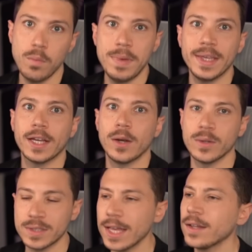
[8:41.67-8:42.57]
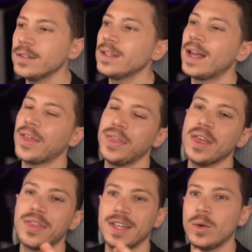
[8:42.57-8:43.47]
being a close second. I
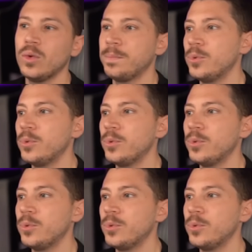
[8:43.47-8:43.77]
think then I would